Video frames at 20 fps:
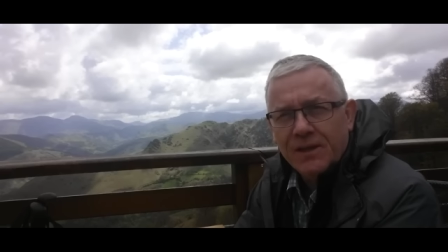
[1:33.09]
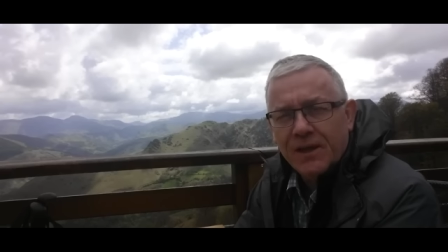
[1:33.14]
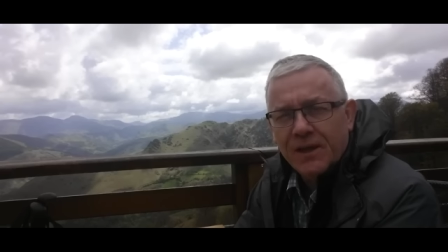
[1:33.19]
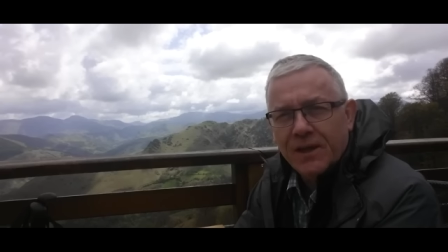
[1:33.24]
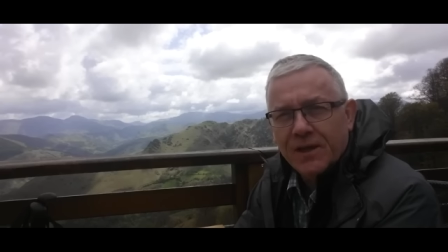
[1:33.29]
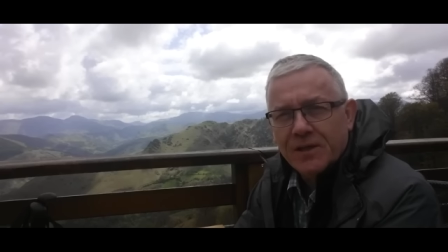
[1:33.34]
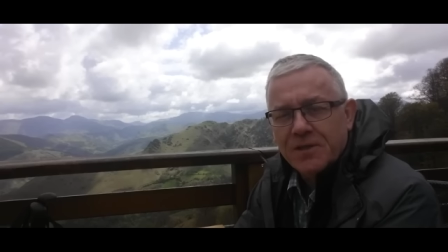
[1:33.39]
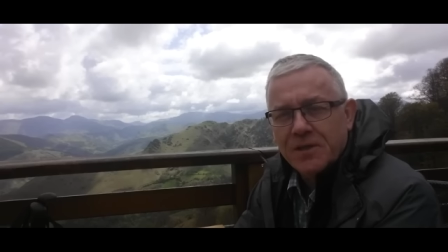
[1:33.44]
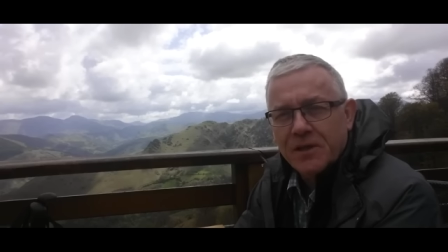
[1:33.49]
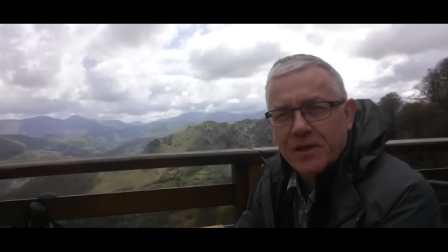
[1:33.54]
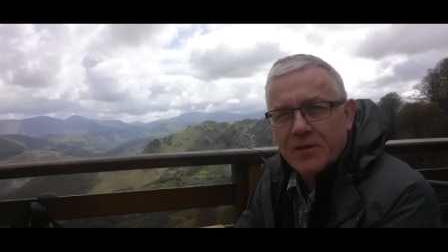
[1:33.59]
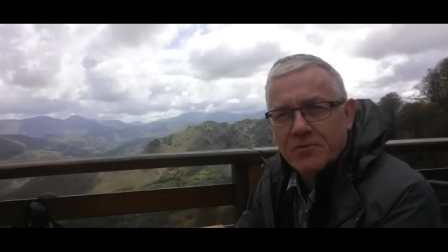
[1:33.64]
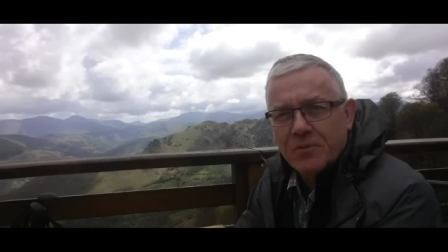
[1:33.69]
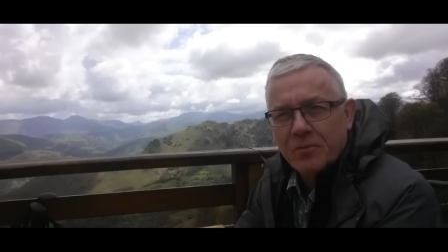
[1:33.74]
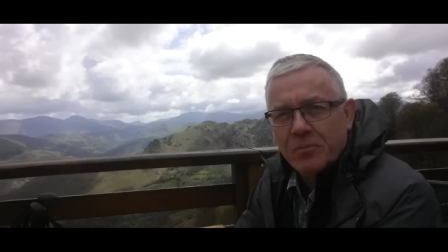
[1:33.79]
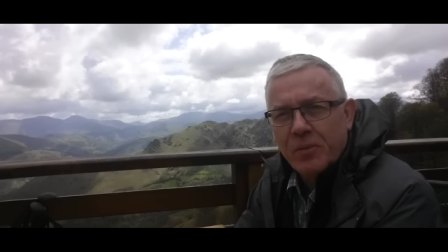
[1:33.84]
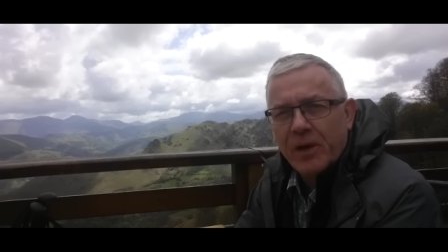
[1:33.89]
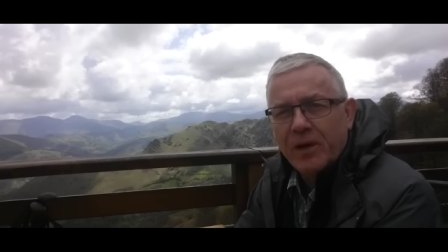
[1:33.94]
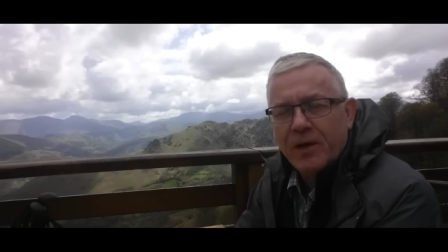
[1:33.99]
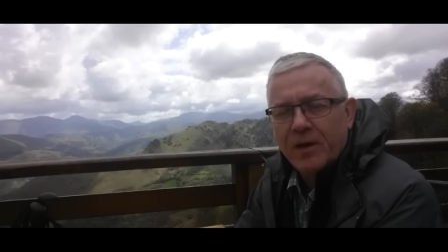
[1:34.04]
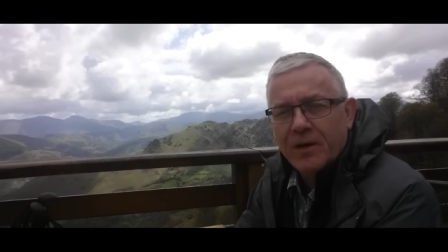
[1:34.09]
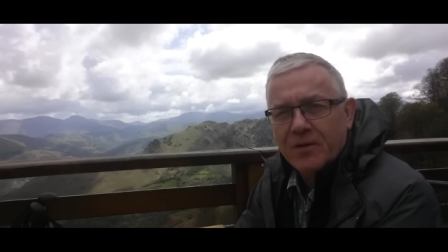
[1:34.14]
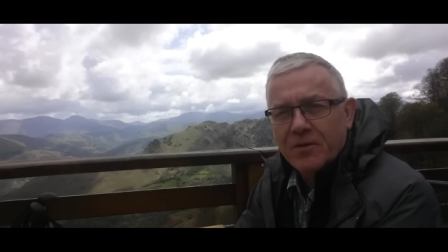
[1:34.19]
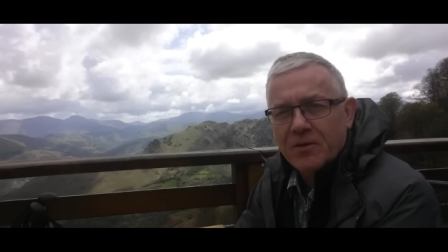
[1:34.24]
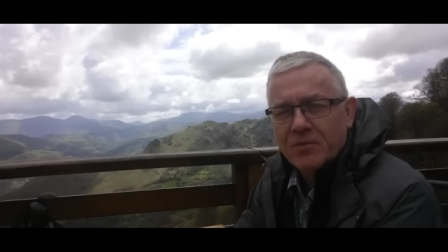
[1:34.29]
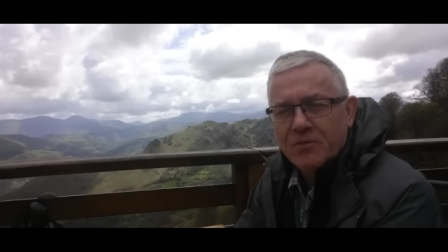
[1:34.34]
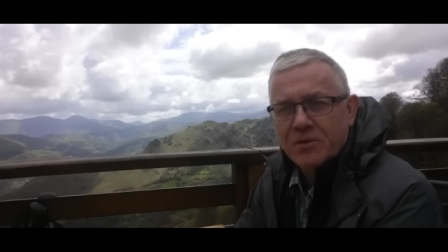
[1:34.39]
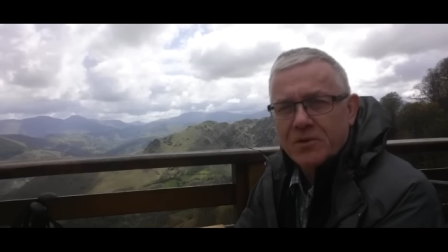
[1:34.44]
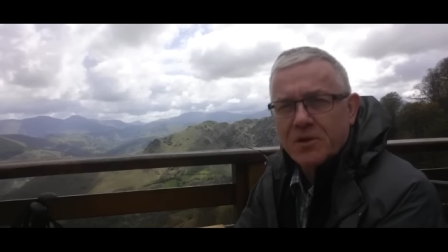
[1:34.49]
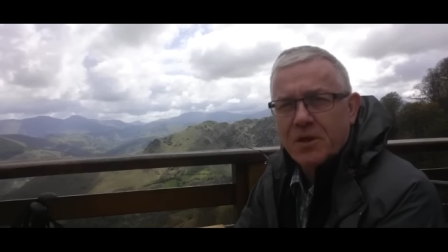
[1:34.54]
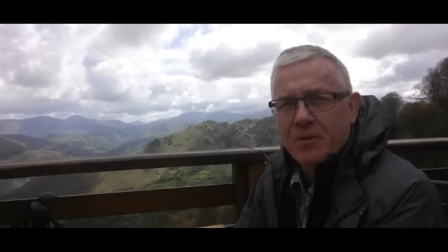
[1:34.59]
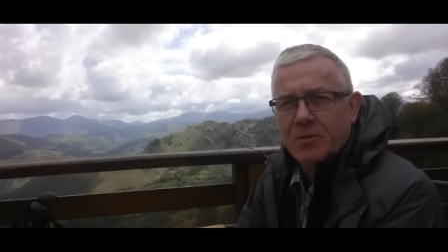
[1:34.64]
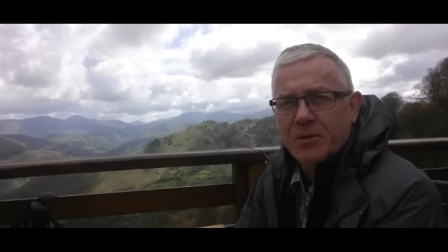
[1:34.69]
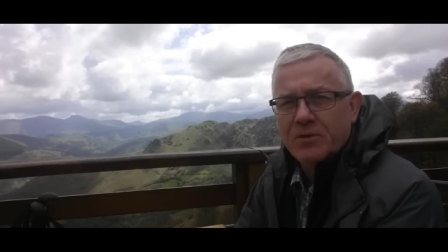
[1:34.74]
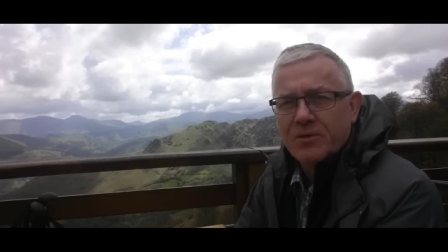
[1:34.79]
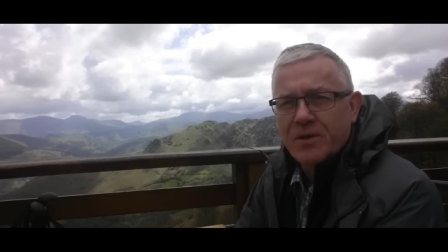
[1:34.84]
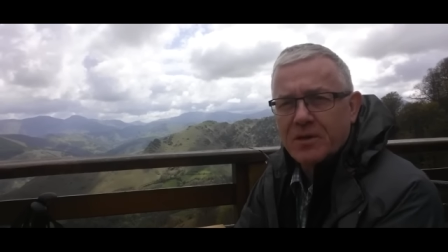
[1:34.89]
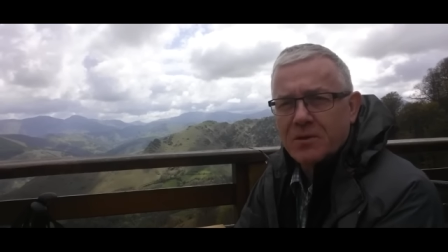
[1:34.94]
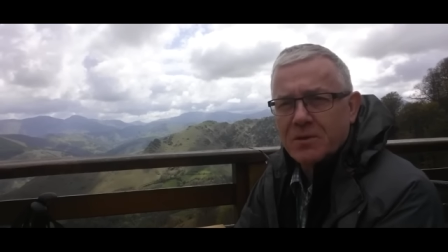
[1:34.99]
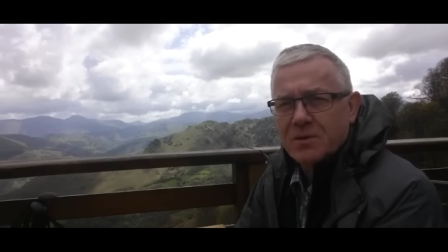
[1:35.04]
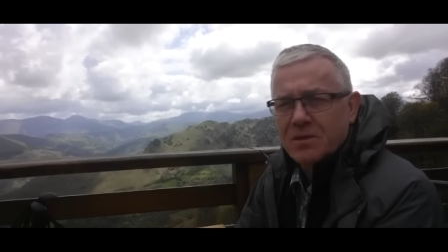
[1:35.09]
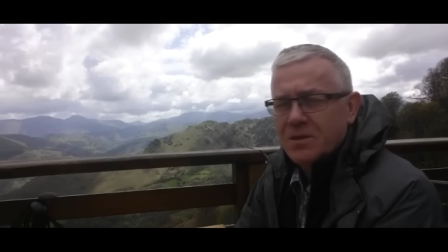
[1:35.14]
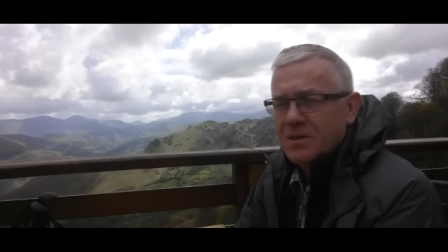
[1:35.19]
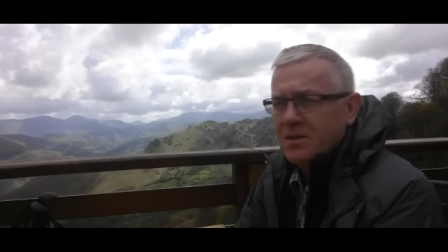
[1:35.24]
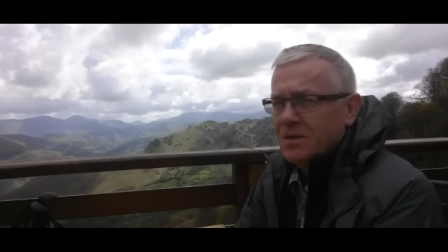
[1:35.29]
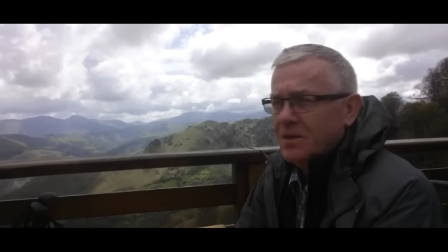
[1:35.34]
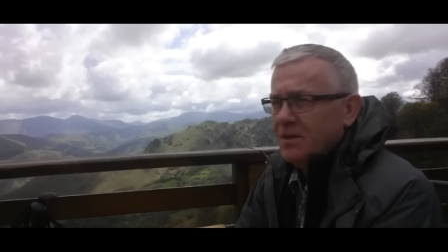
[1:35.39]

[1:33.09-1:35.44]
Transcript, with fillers: I'd actually have to bail out in the first couple of hours.